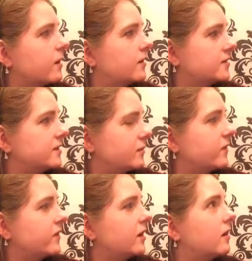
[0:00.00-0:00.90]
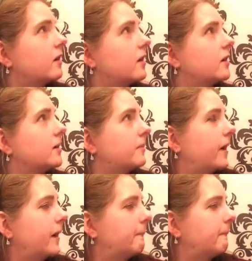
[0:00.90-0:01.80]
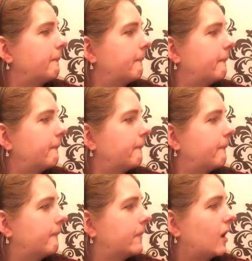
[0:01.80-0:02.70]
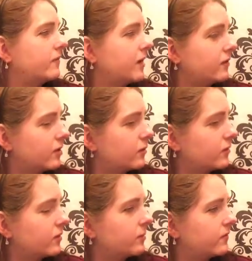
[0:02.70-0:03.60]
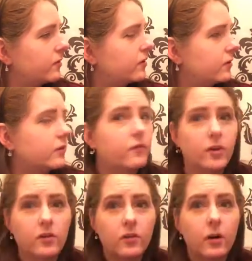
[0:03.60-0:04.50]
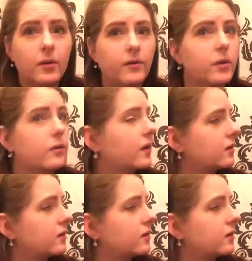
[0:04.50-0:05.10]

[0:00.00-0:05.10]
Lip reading: I did it with the eyelining pen. I've never used it before. It's the first time I've used that.